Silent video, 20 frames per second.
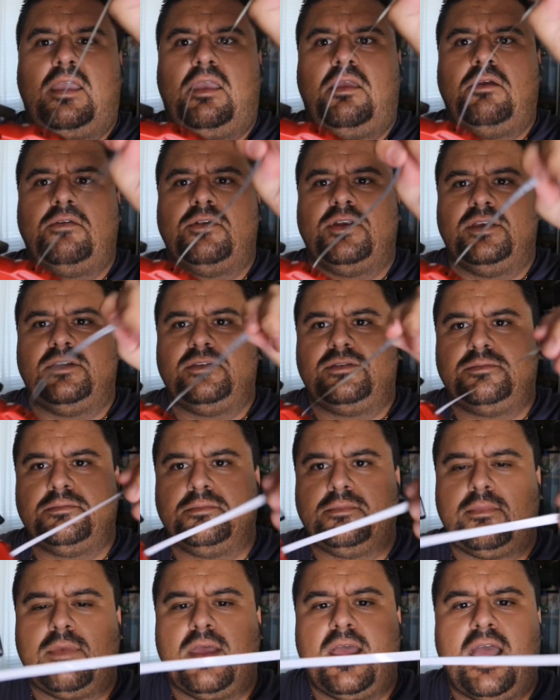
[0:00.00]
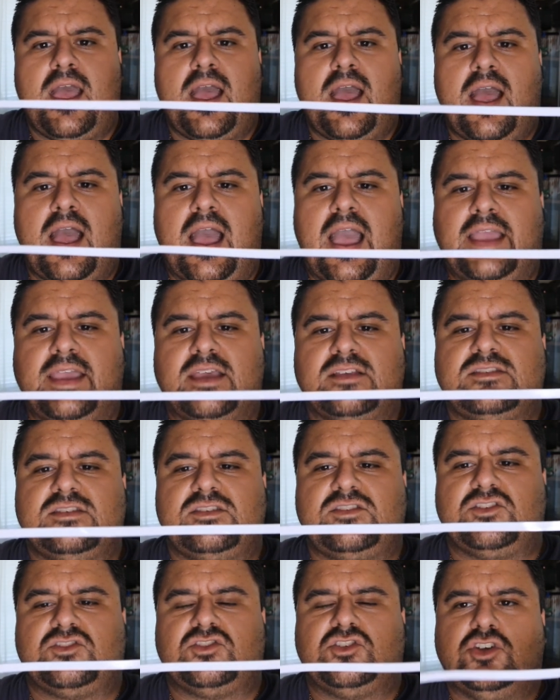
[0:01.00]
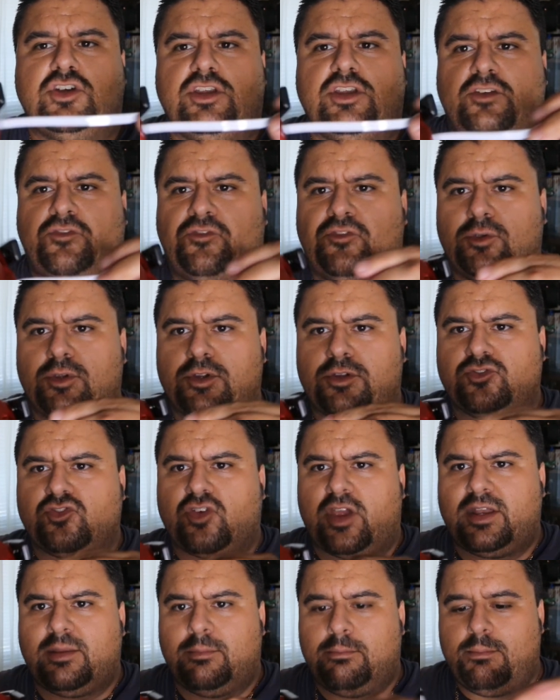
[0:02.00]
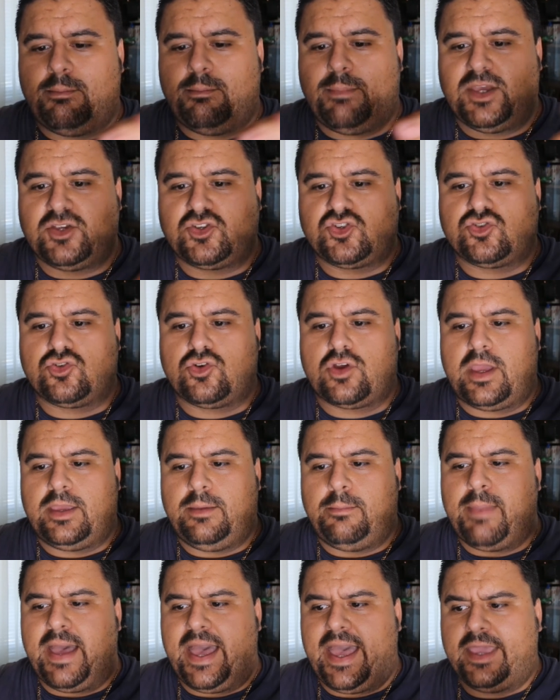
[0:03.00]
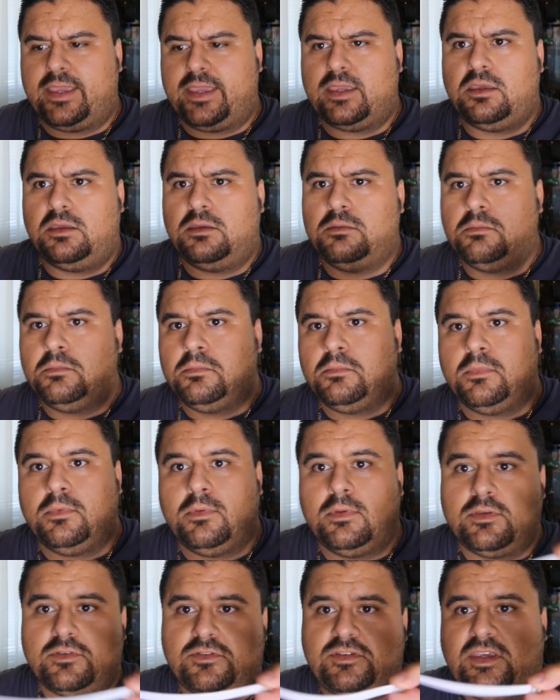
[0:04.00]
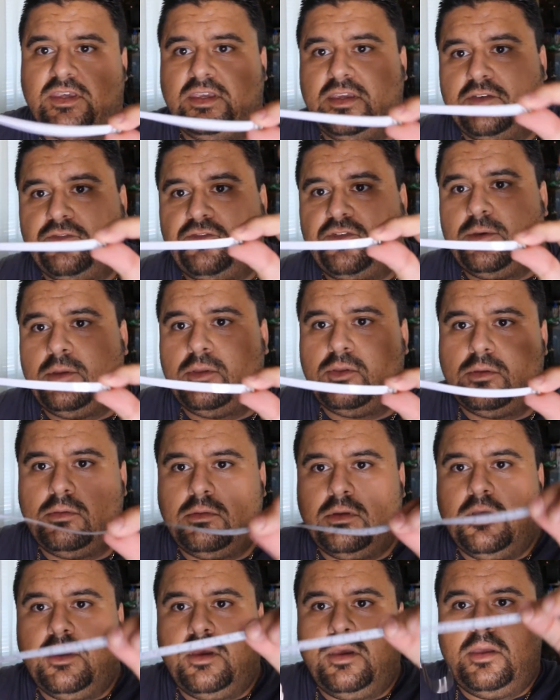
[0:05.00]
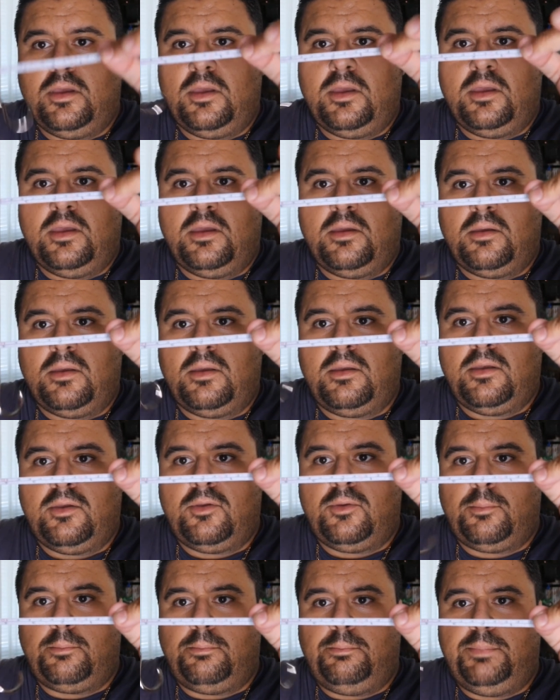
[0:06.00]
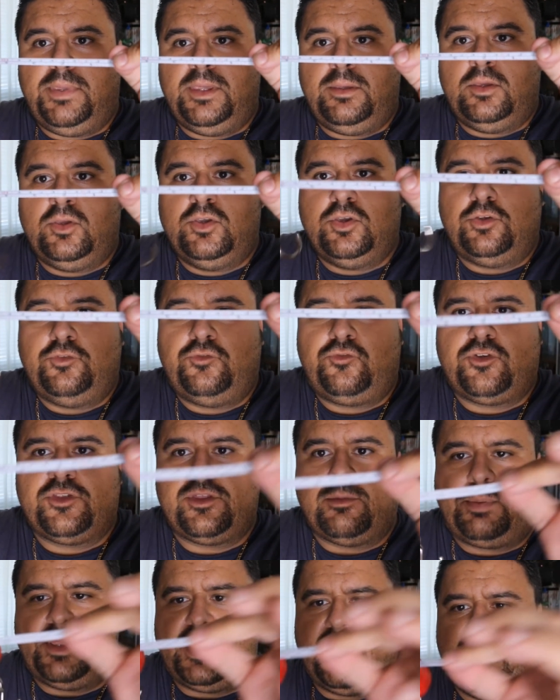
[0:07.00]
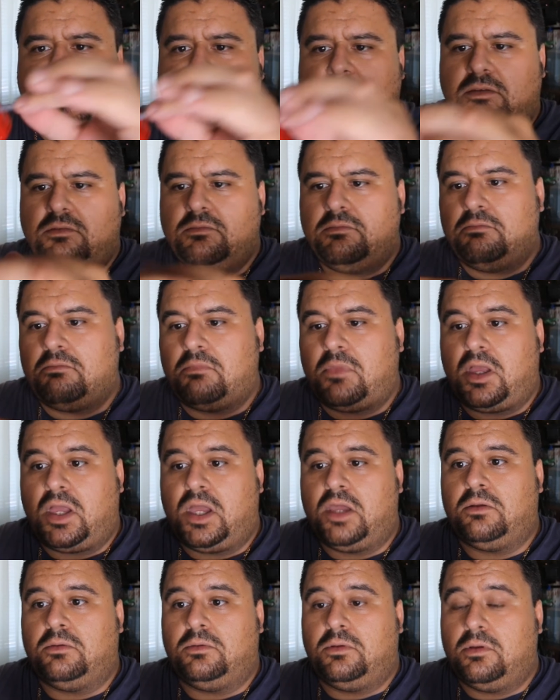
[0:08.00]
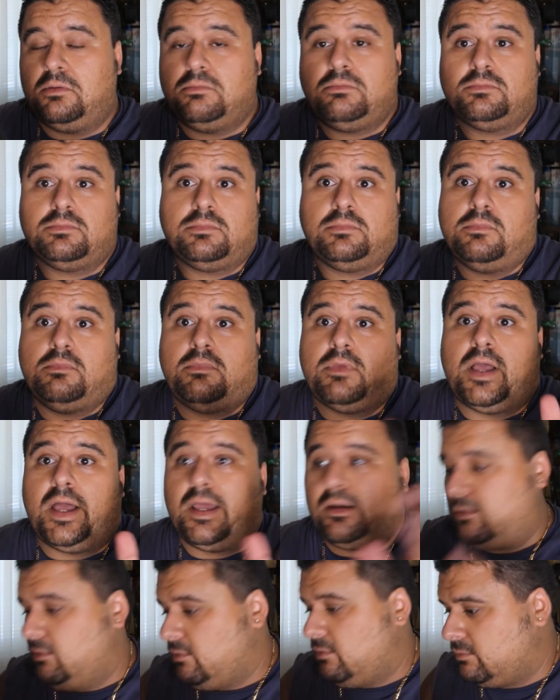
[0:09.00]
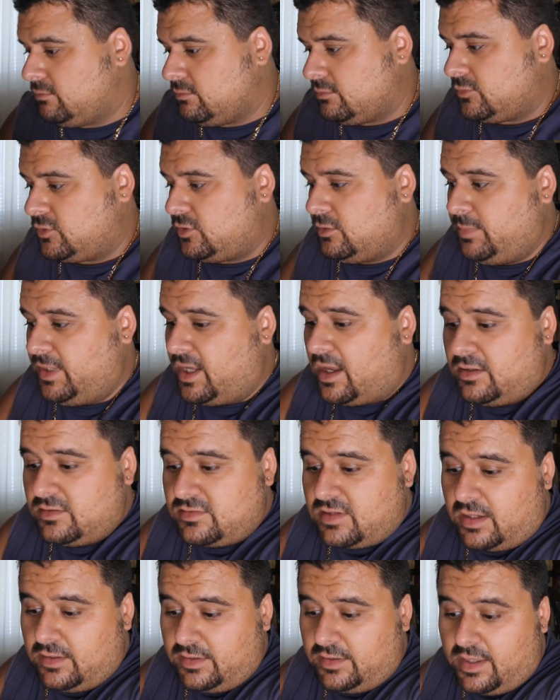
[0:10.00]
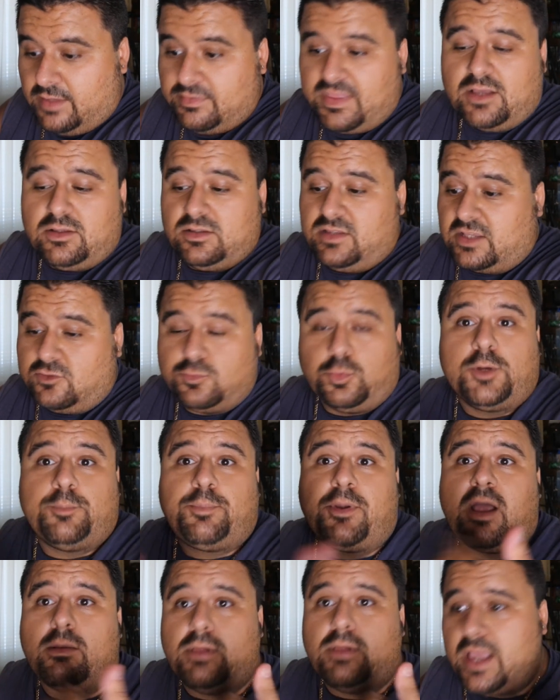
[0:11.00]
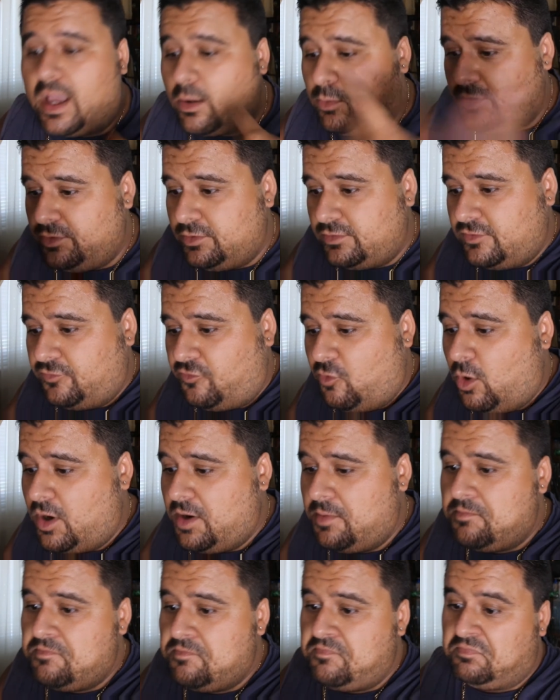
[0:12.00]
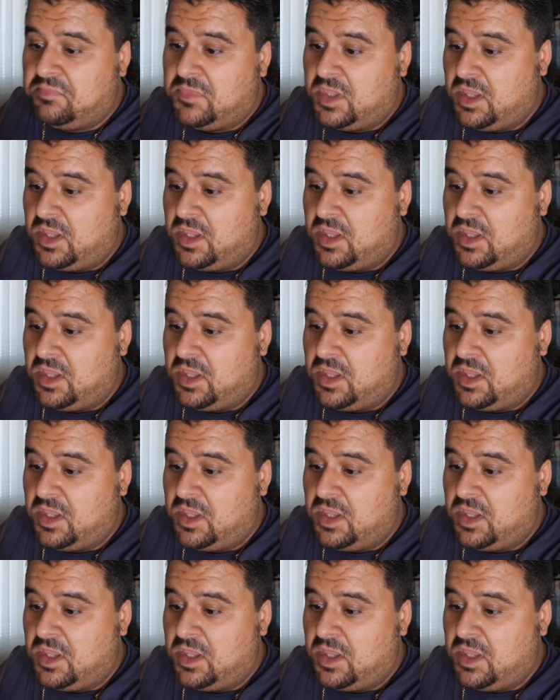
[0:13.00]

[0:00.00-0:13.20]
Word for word: Here it is. I guess this is good if you're trying to measure a bag, seeing if it'll be good for the plane. I don't know. I don't know. To be honest, I, that, that's what probably I would use it for.